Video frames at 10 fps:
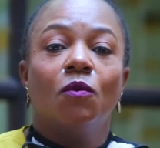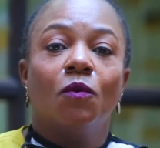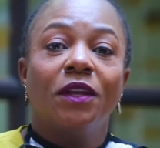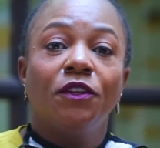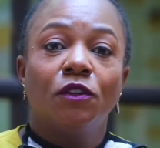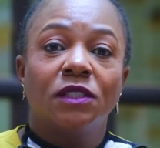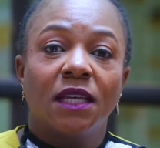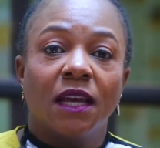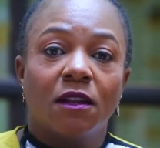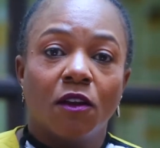When
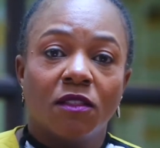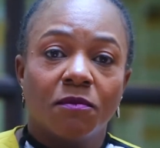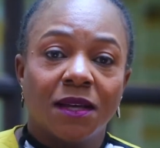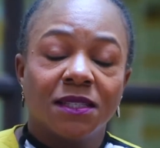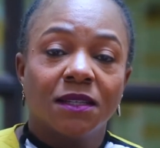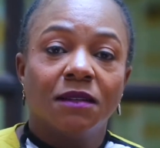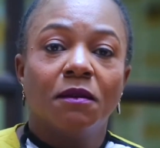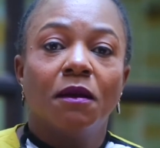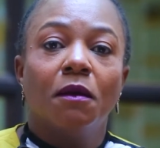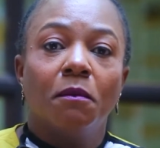using a cloth mask,
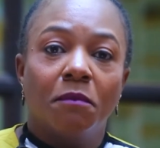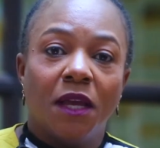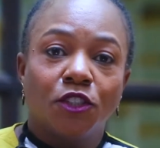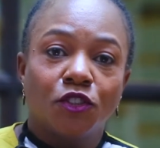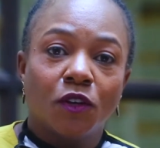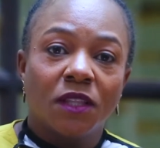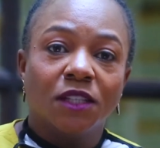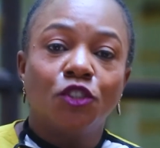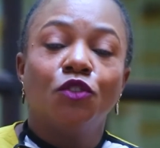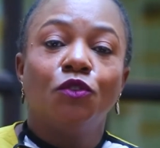make sure
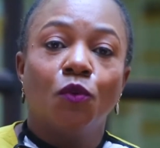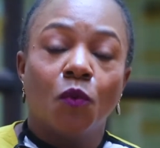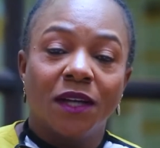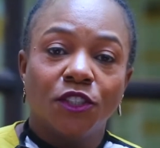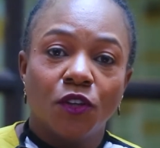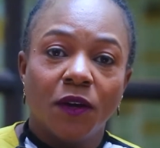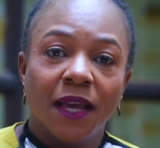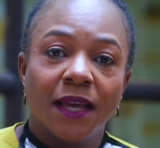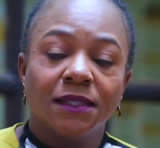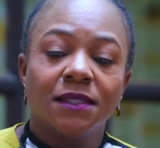that you wash your
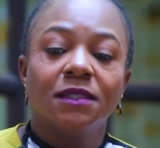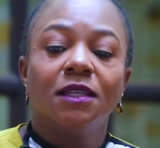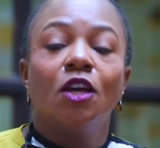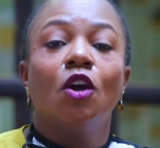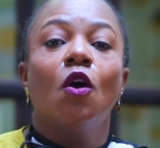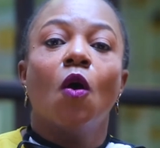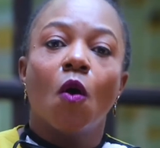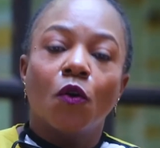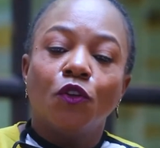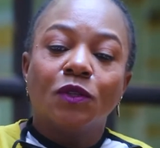hands
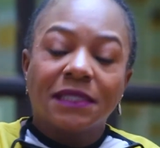or you